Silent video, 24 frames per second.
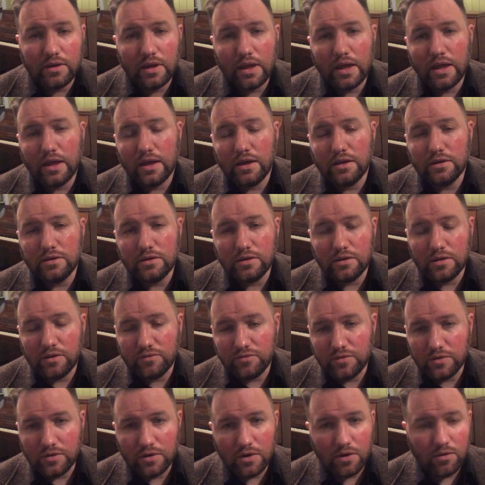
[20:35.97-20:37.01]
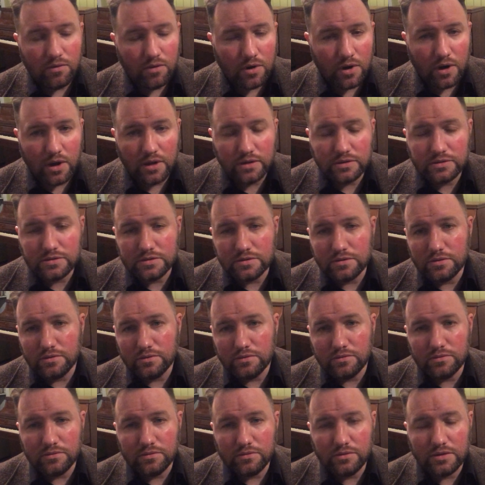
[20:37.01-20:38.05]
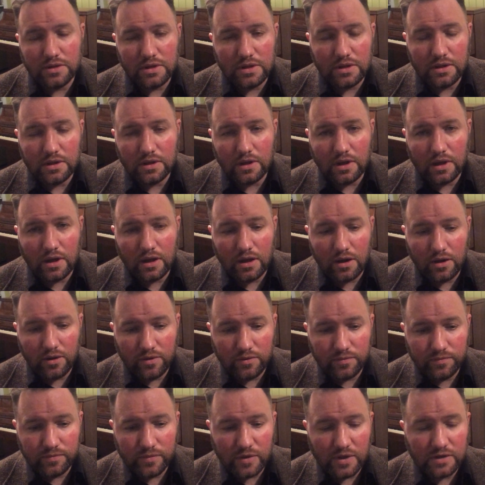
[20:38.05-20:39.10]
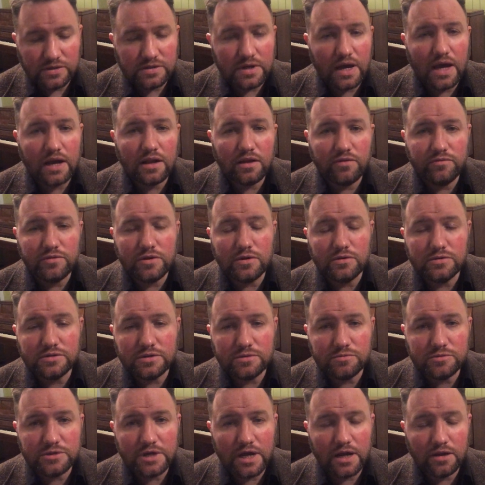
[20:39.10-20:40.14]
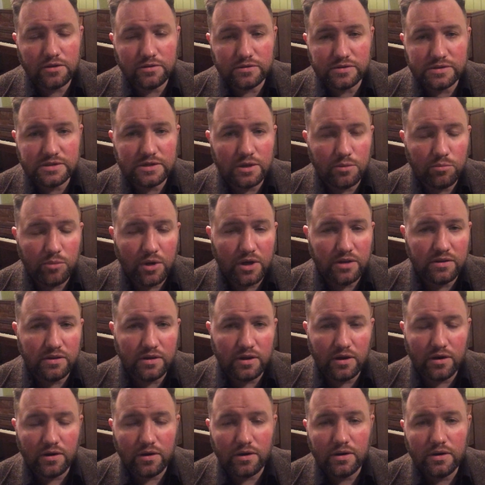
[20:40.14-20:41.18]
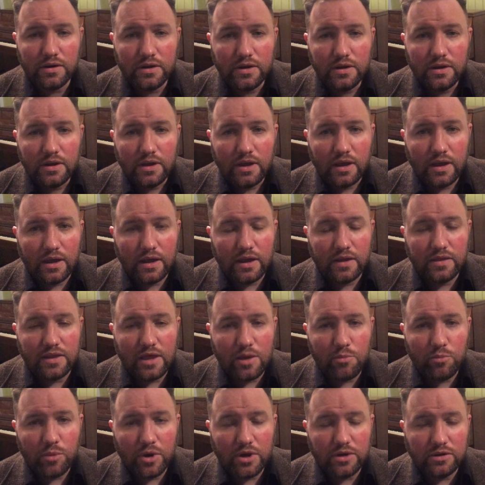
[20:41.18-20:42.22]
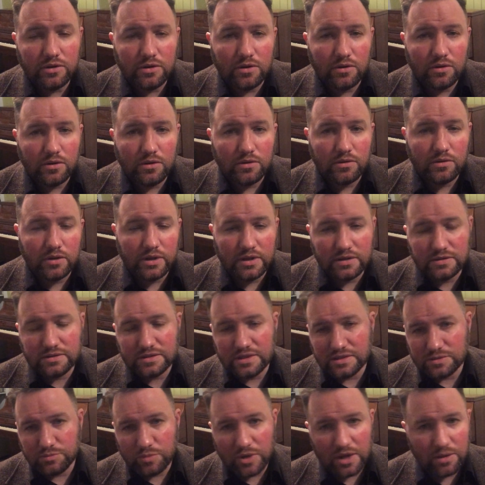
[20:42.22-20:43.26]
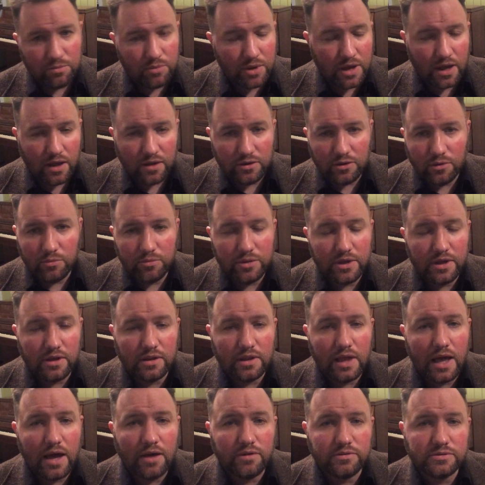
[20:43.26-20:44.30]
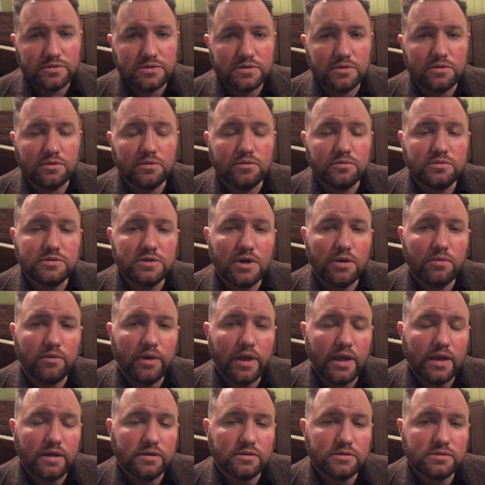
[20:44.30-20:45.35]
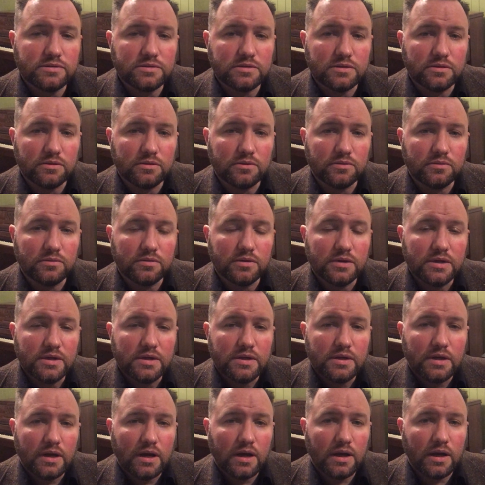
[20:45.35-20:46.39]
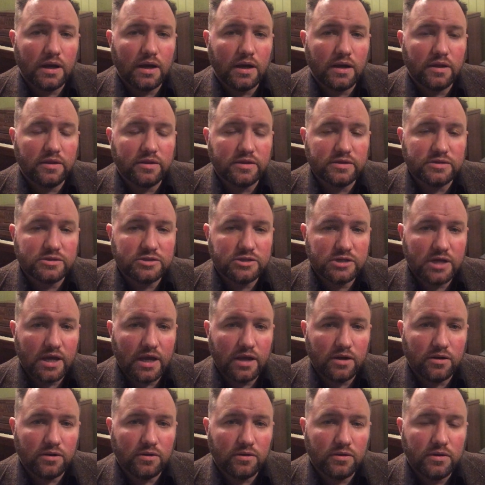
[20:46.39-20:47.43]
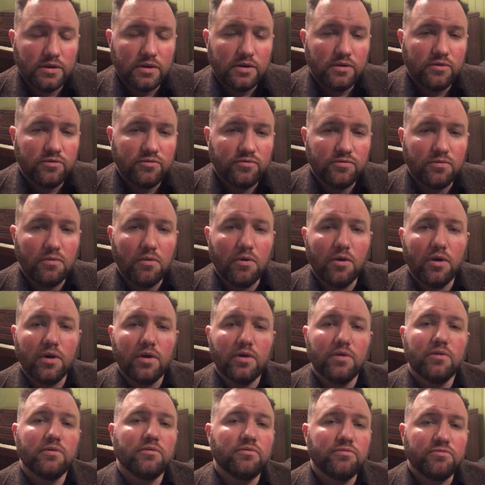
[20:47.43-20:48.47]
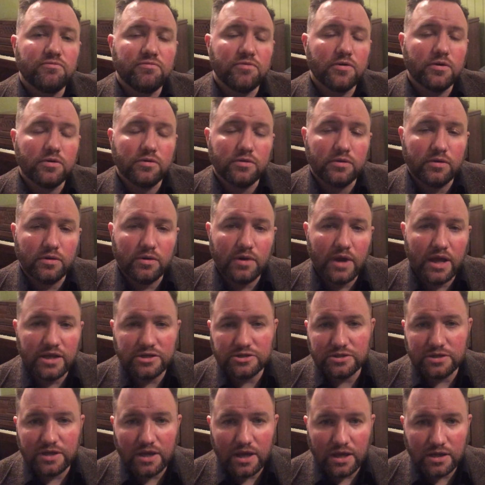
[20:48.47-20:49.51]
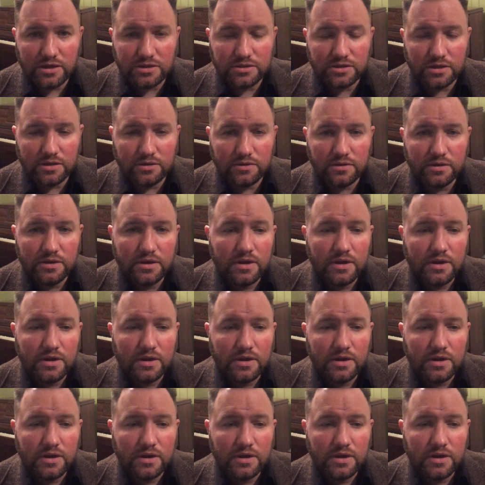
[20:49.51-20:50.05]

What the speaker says: And if you go on to the title of the YouTube channel, you'll see a button there, and that button it says PayPal. You'll be allowed to donate to this channel for further education.